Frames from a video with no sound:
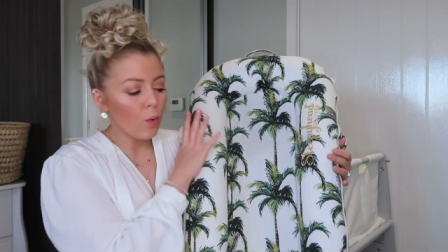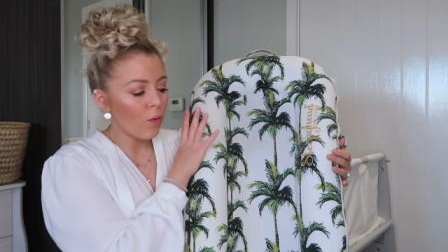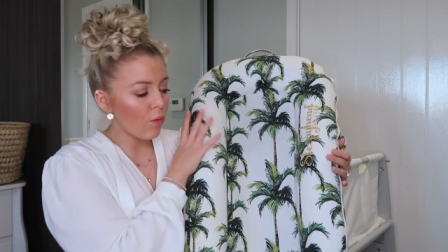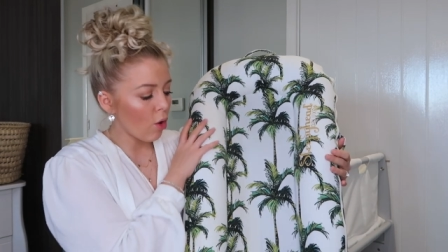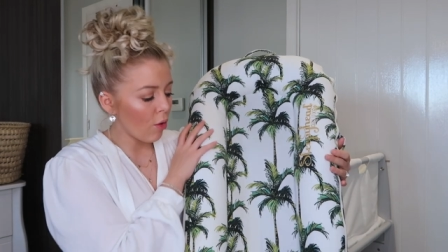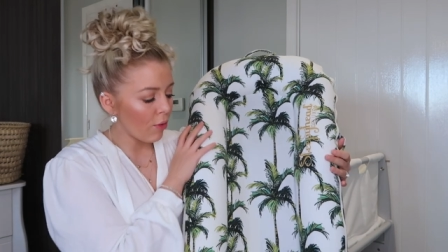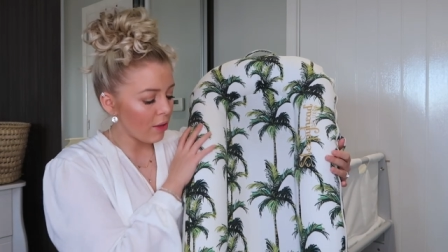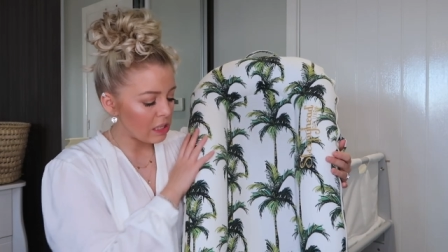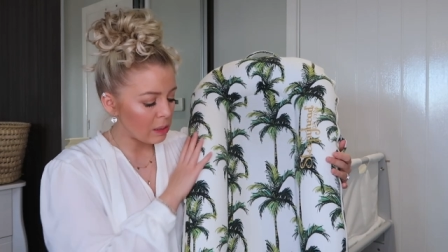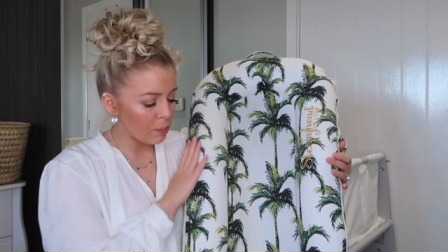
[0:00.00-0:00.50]
We've
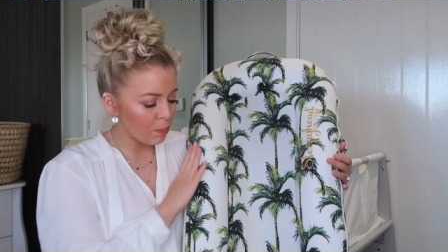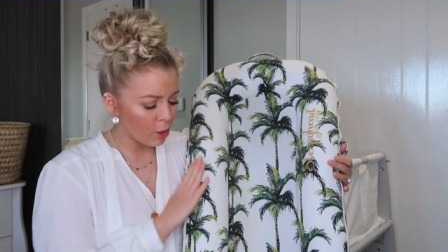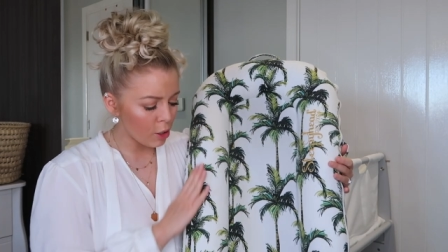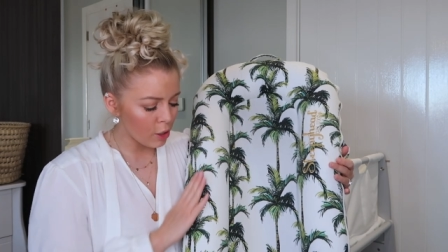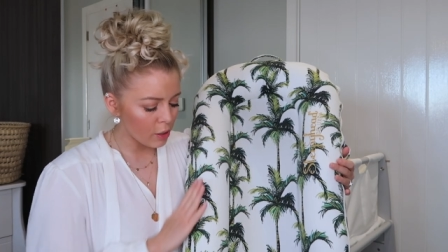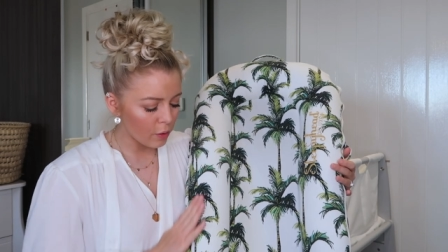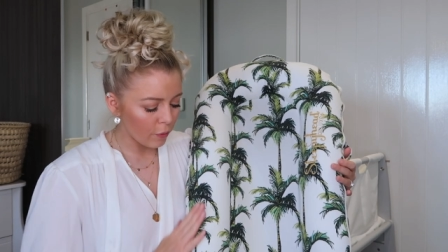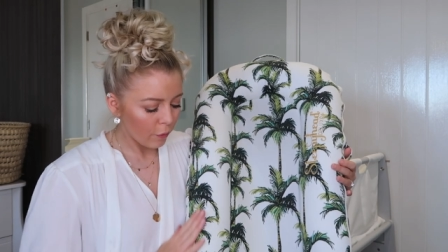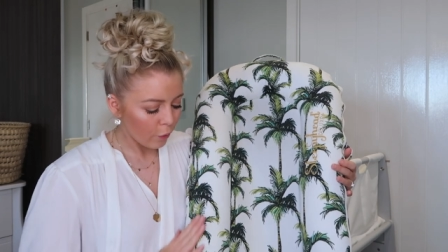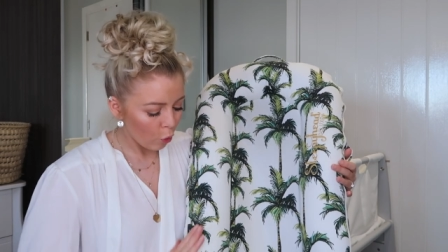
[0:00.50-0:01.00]
got this
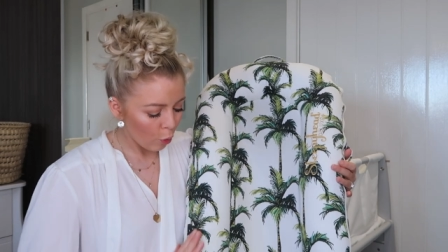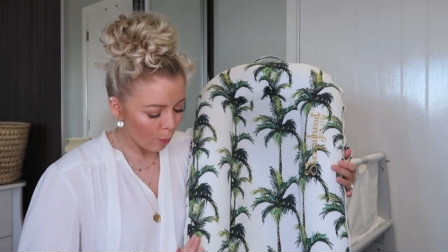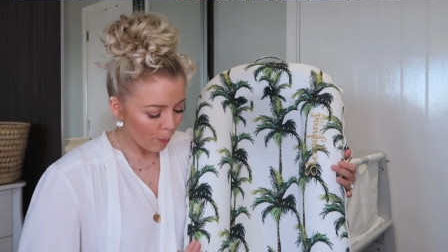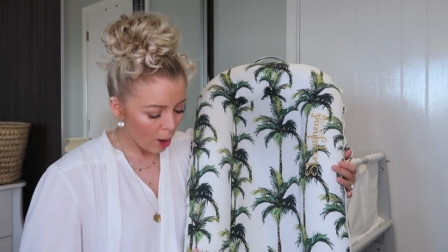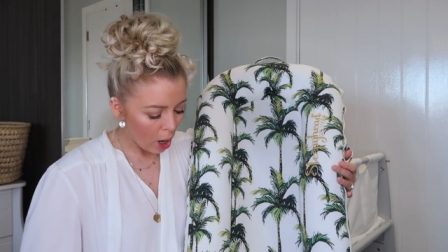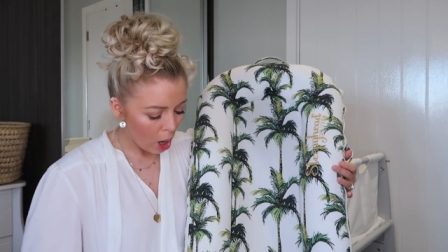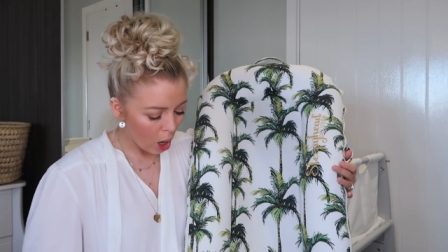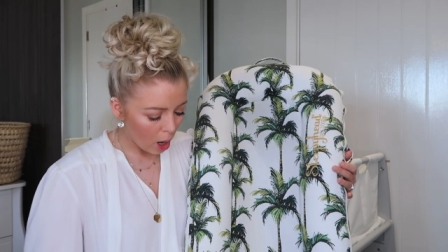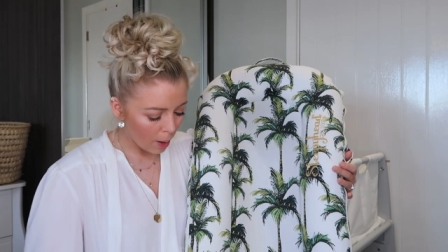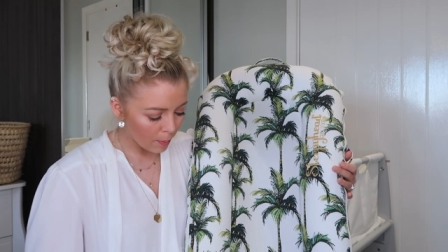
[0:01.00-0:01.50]
beautiful
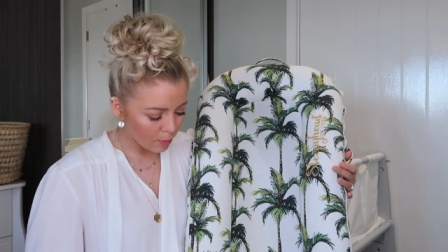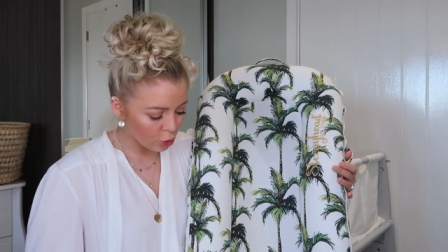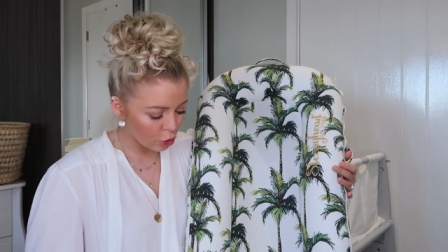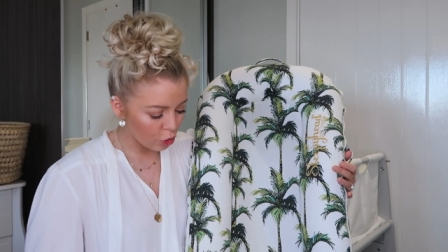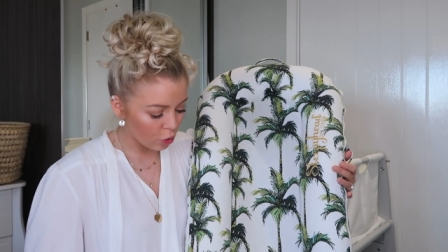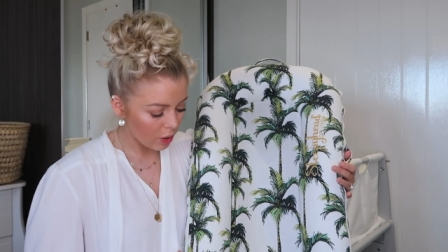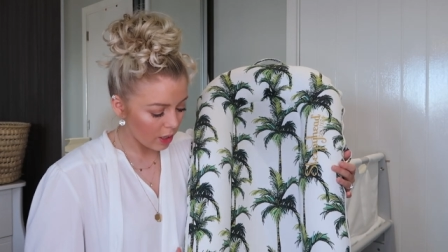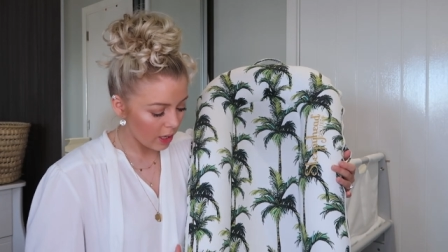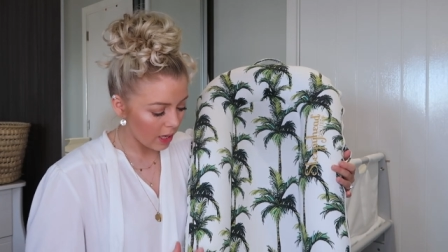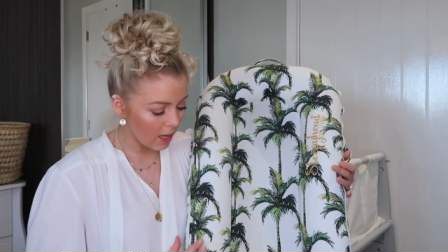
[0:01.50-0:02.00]
palm
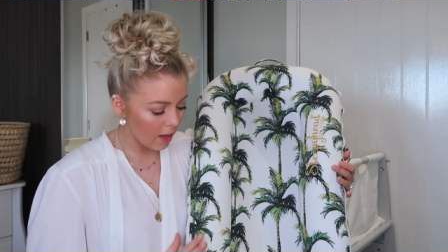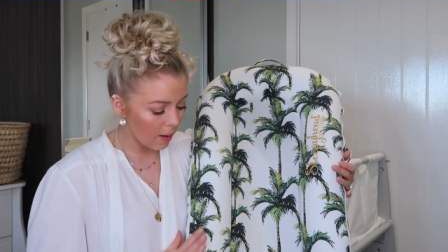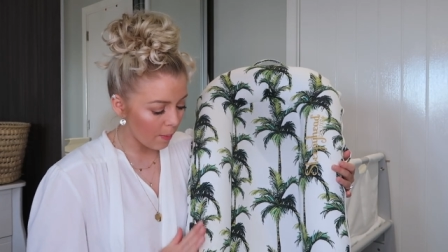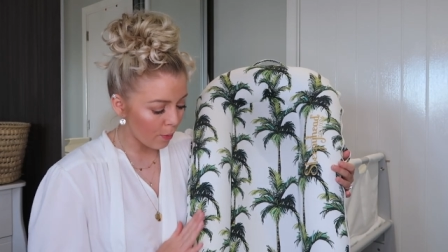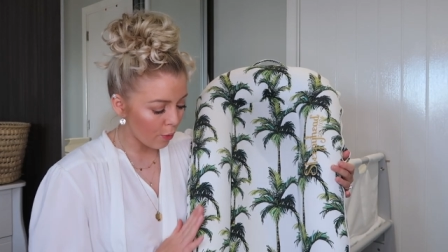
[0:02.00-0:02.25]
tree